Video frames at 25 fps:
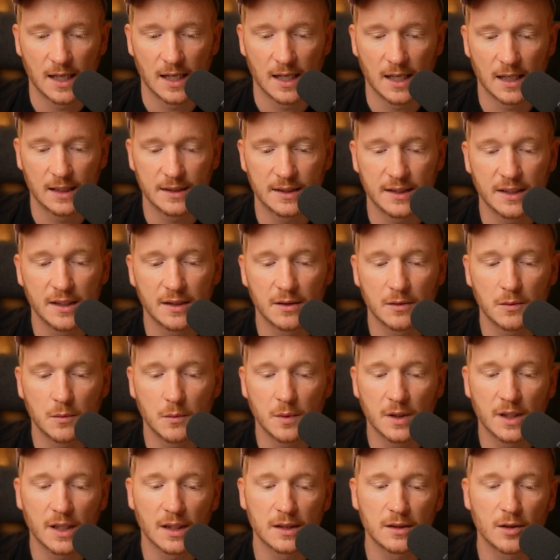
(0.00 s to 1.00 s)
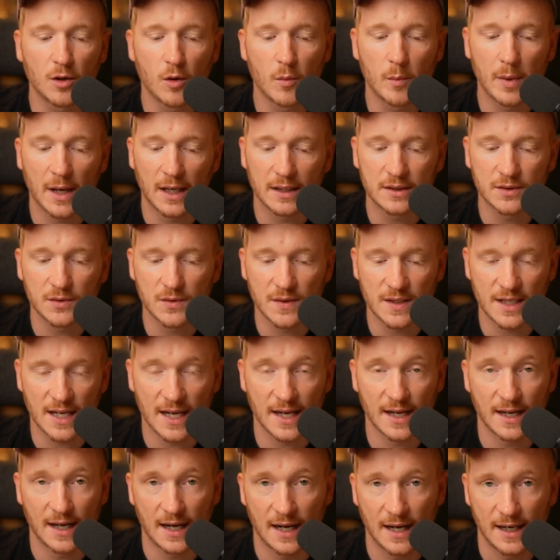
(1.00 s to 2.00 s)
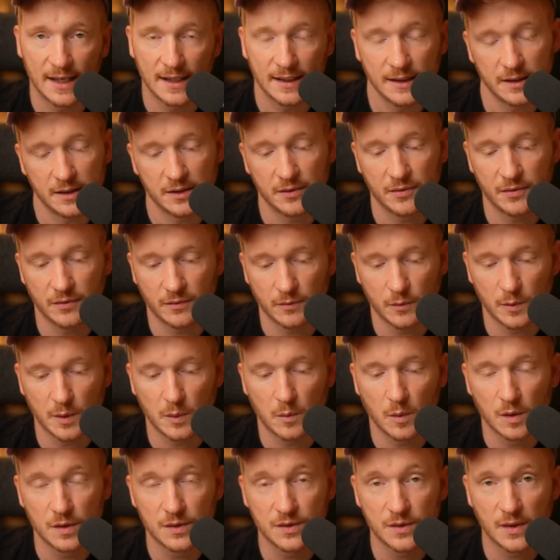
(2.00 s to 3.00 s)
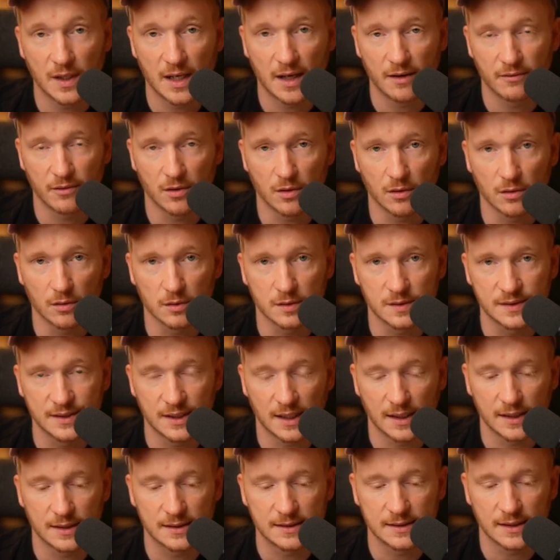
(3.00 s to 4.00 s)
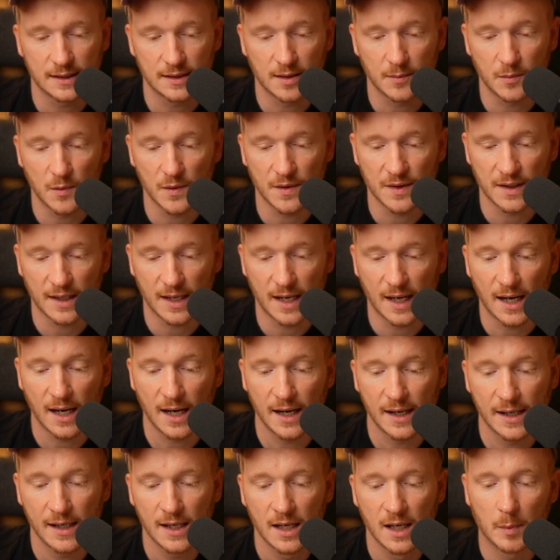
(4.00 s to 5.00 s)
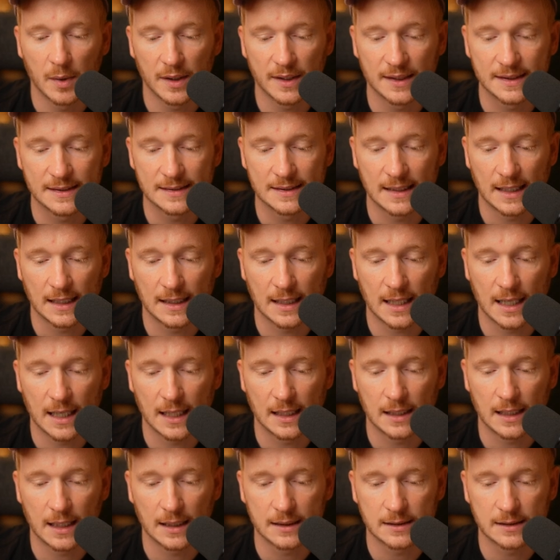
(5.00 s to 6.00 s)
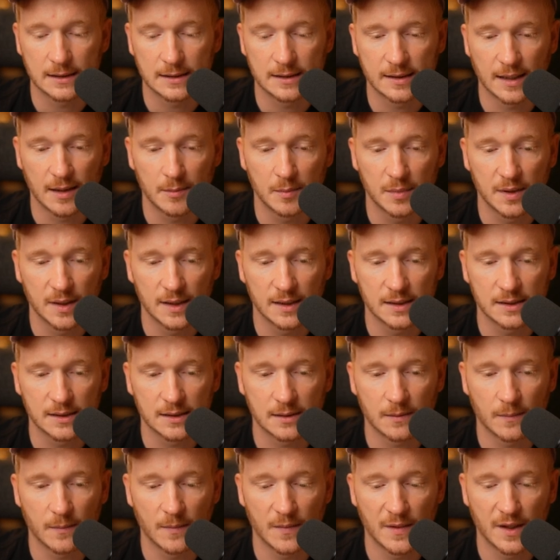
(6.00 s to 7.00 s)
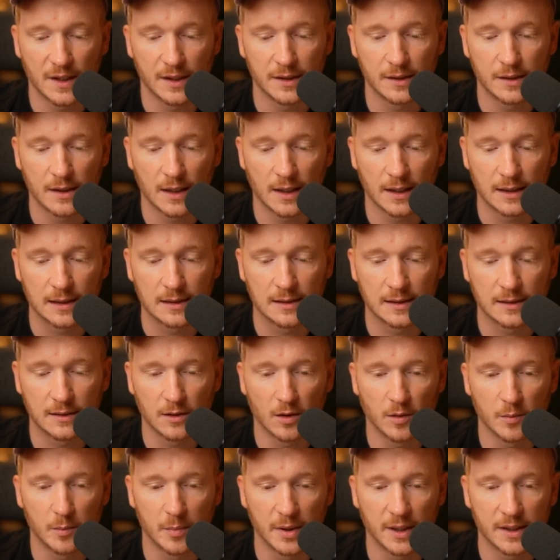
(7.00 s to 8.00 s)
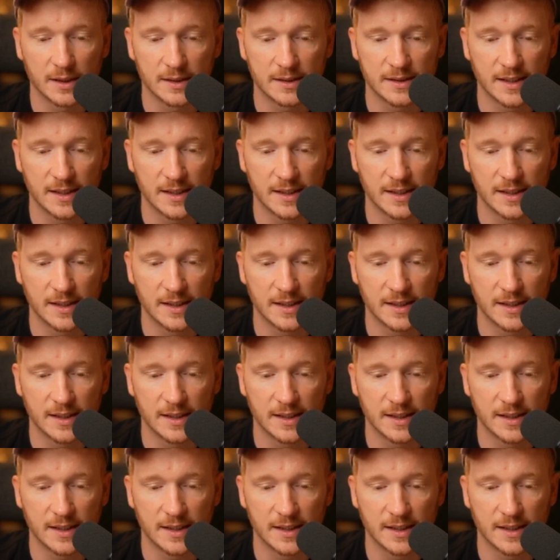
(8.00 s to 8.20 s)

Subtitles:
And here we can go back to the AI if we want to have our site set up with the AI. But as said, I like the templates. Then I click on pick a